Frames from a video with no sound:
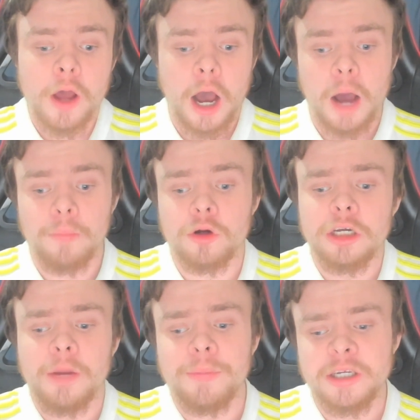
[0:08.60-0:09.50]

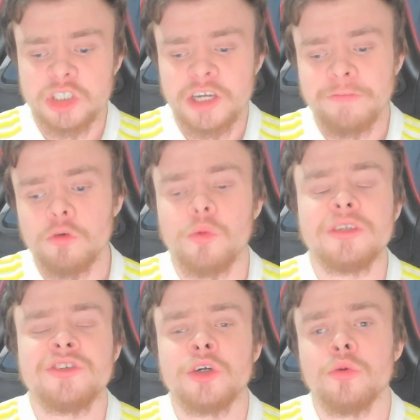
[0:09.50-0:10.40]
going up against Sheffield
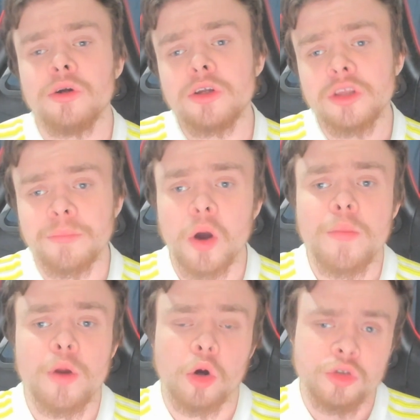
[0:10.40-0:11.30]
Wednesday, who are at the
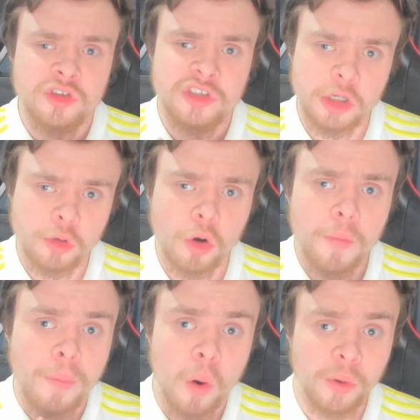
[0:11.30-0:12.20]
moment on 0
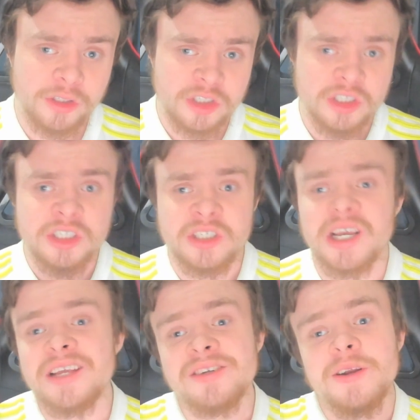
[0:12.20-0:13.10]
points this
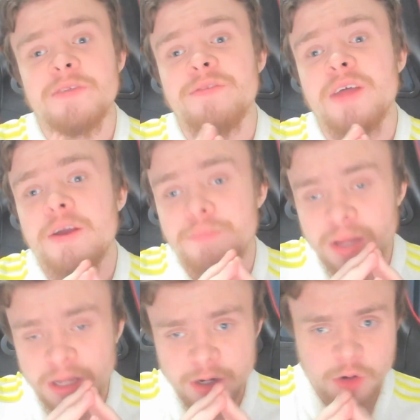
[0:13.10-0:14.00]
season, and they've
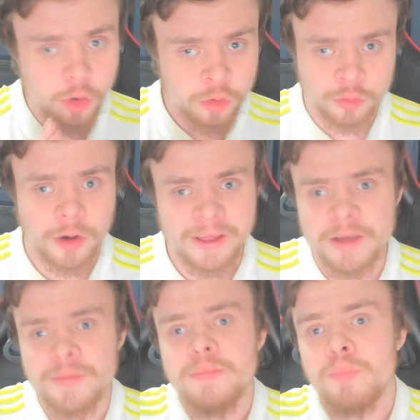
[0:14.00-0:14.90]
been not great.
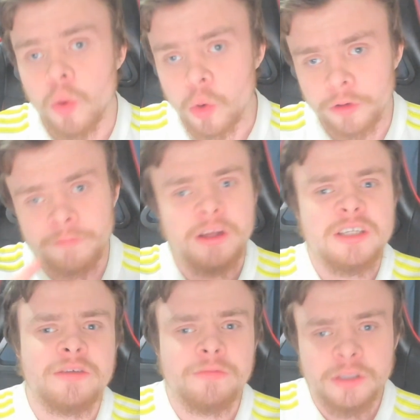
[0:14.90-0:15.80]
They've been poor
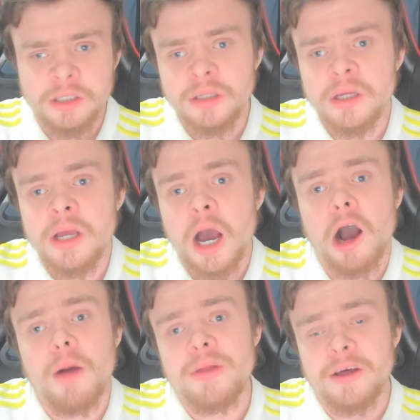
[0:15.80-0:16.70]
defensively,
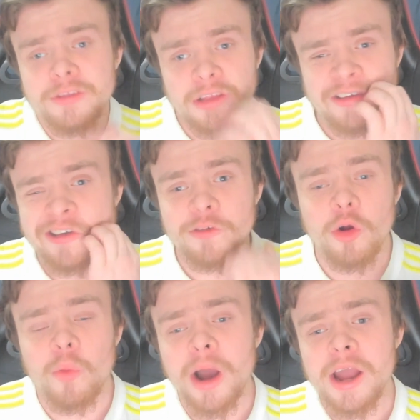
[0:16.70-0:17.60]
and I think they've given
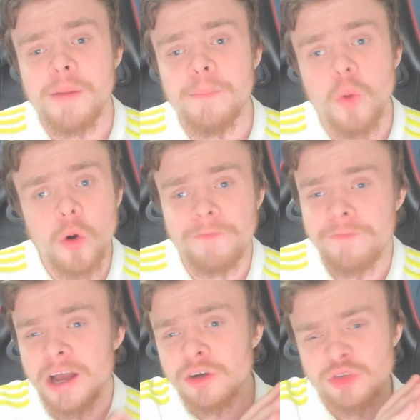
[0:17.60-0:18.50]
away more
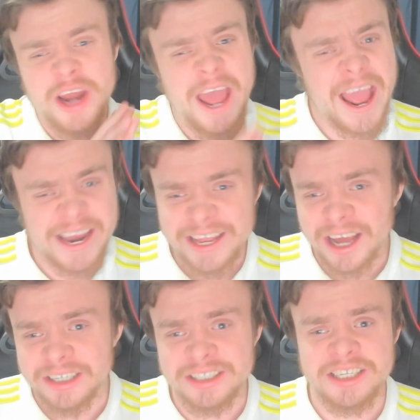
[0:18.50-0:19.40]
fouls than any
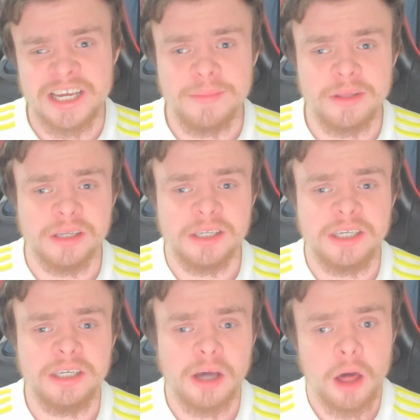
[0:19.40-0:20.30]
other team in the
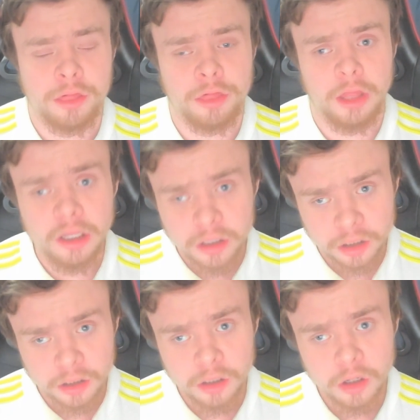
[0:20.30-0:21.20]
league, I think.
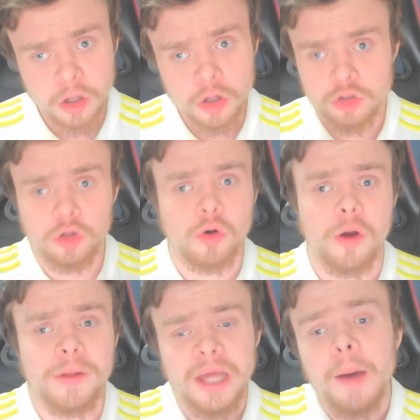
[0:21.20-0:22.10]
Don't quote
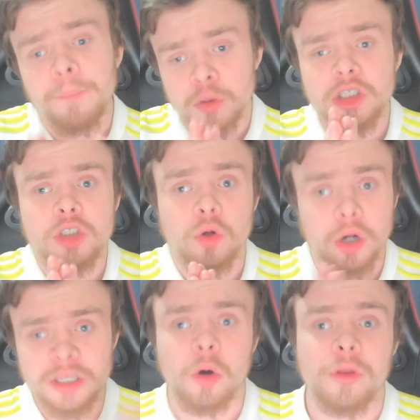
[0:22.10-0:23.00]
me on that. I'm pretty sure,
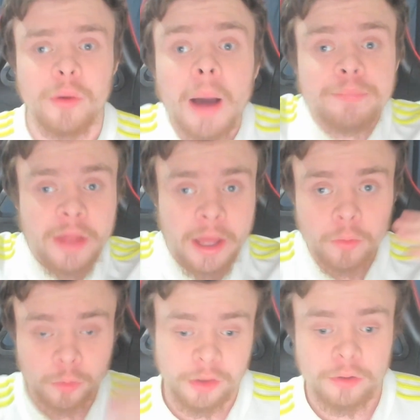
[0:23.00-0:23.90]
or they're up there
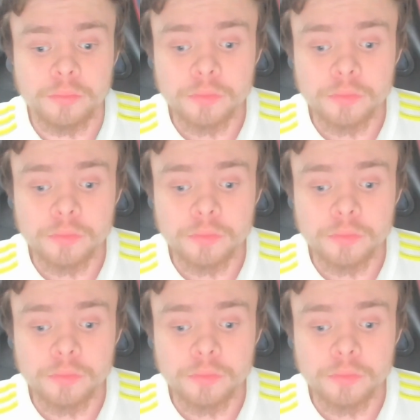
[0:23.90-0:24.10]
with it.